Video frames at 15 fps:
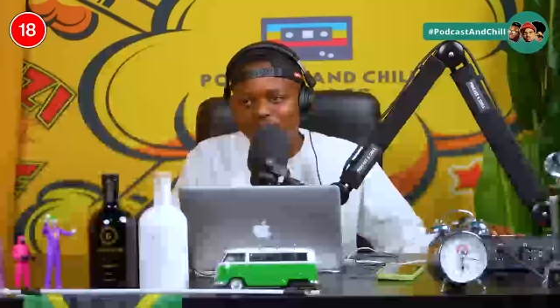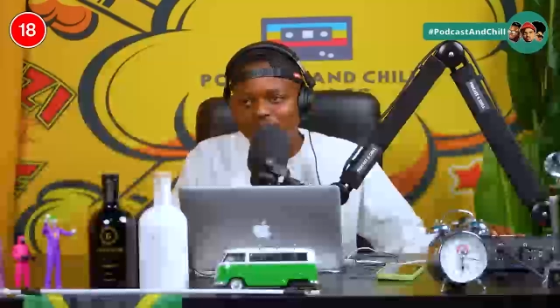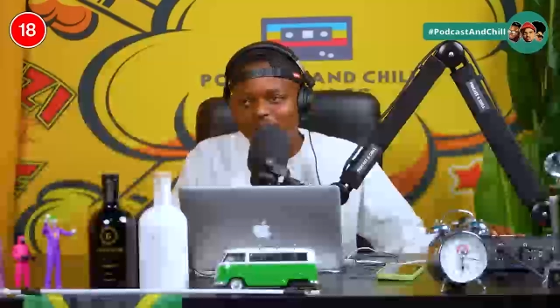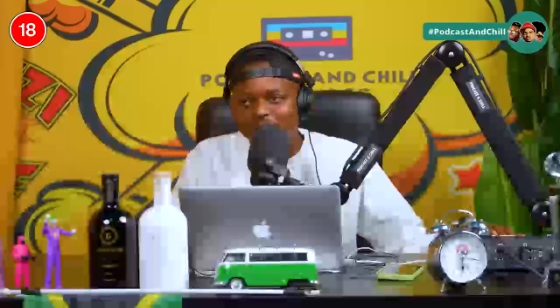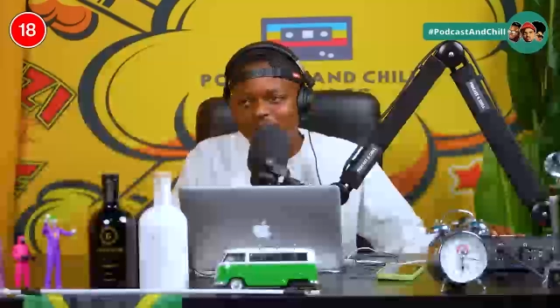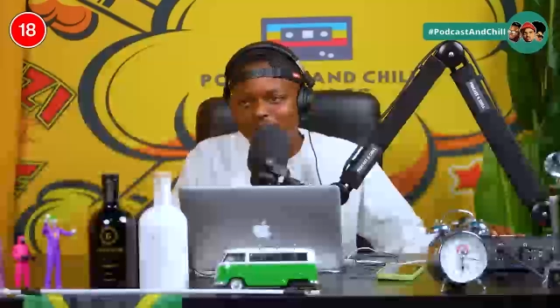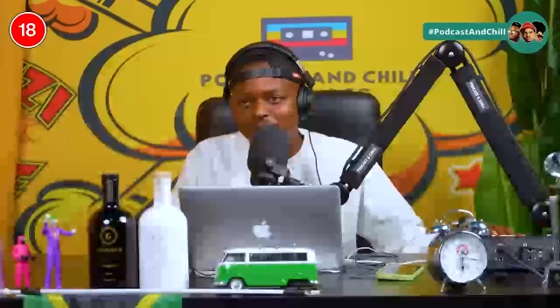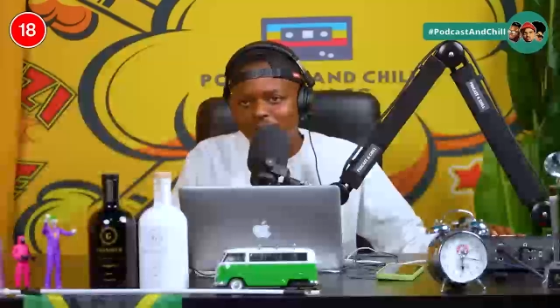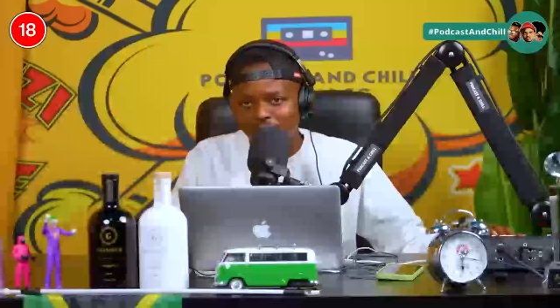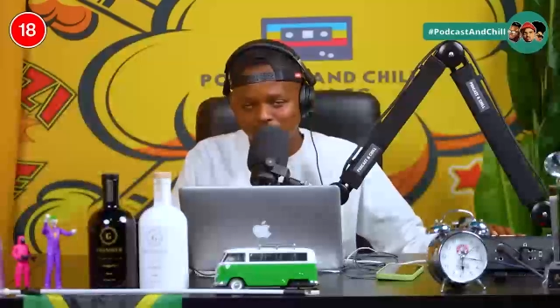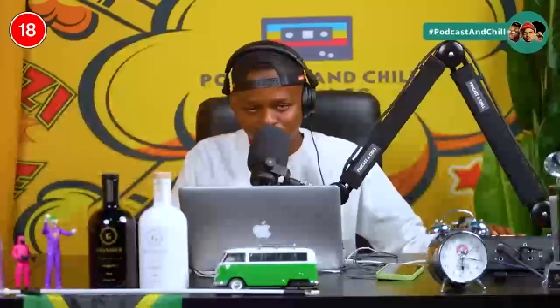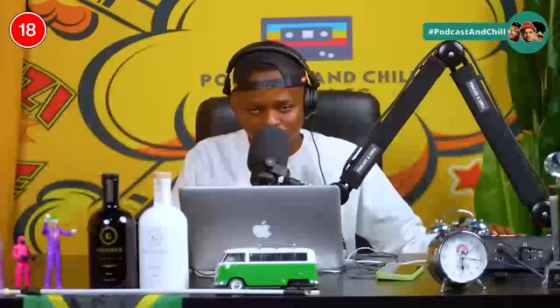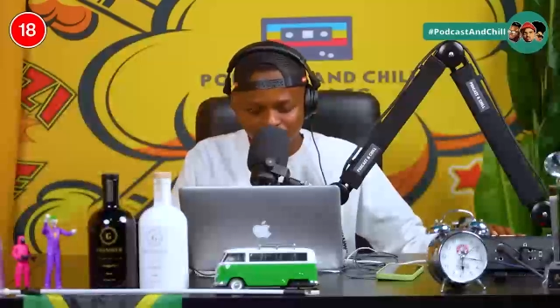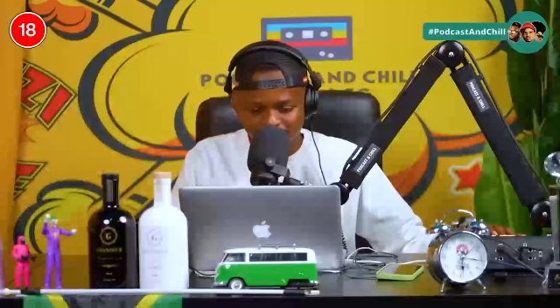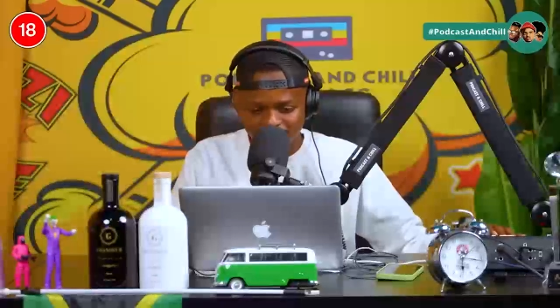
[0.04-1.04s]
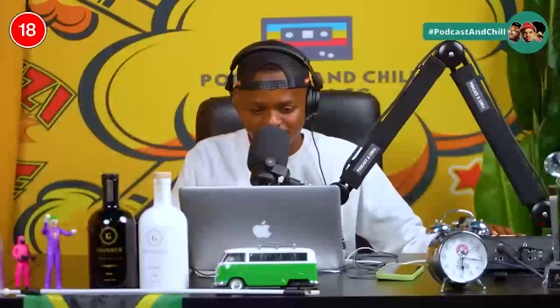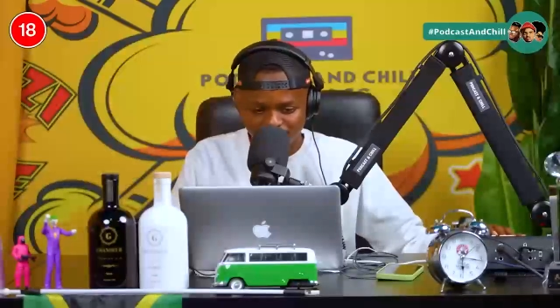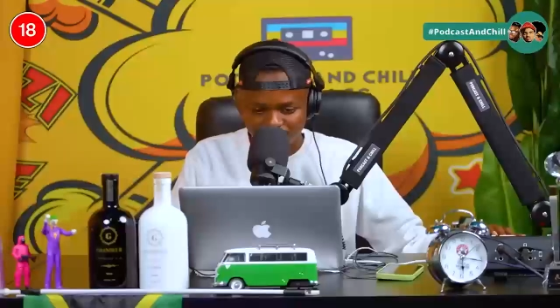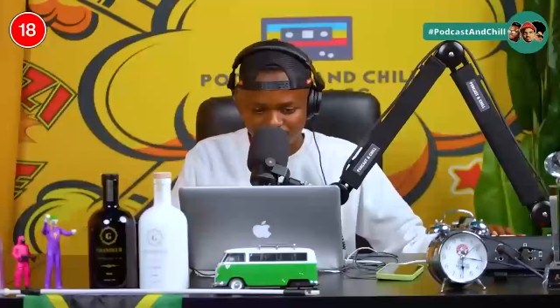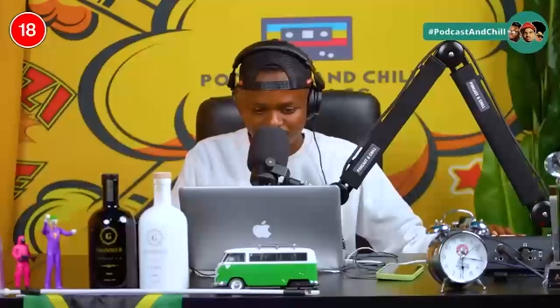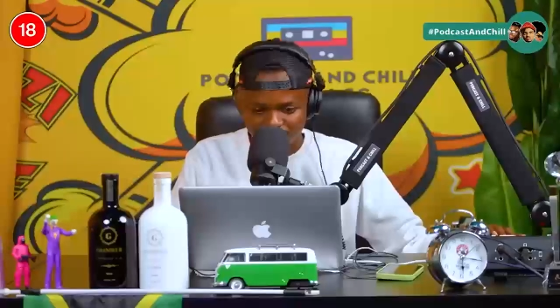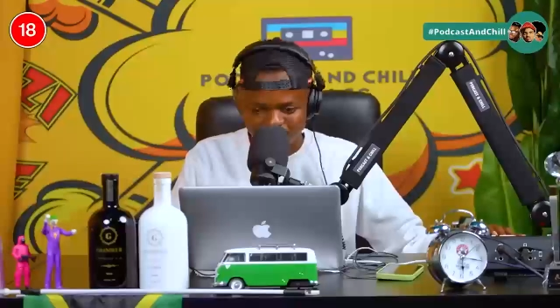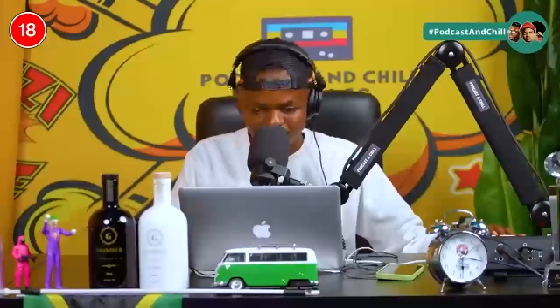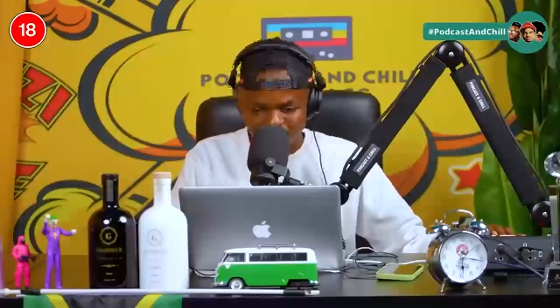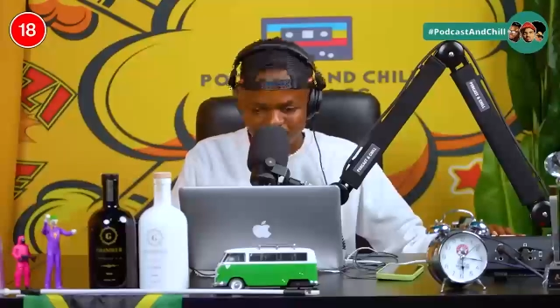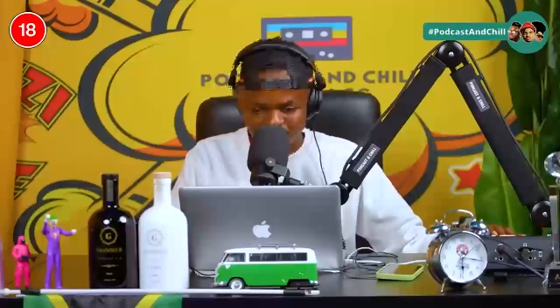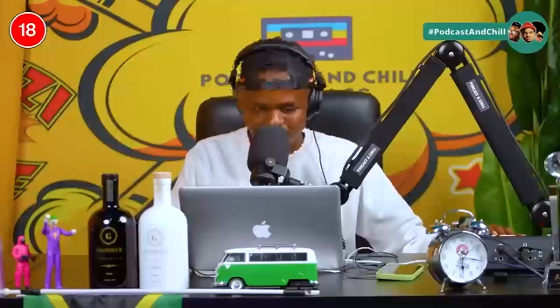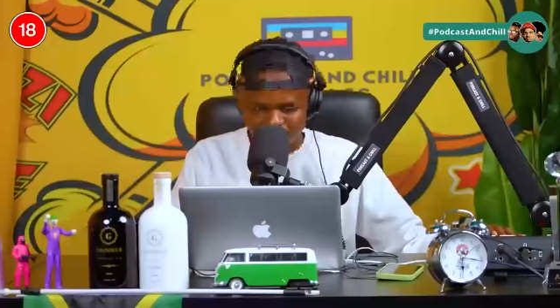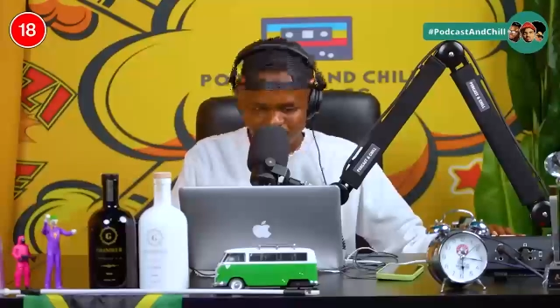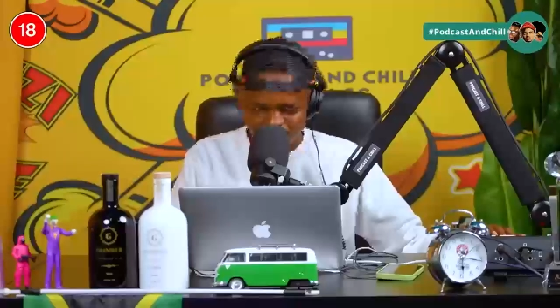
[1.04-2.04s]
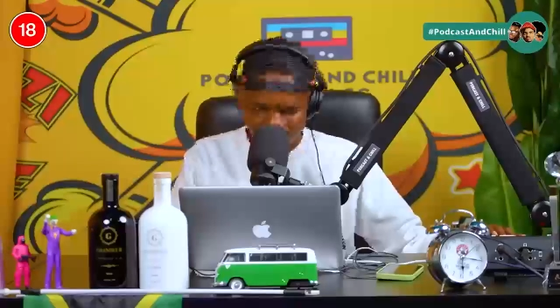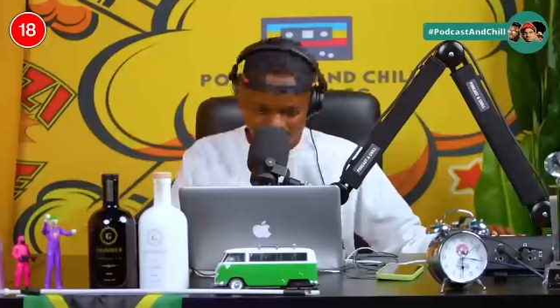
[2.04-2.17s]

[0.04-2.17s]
put up a poll for our chillers.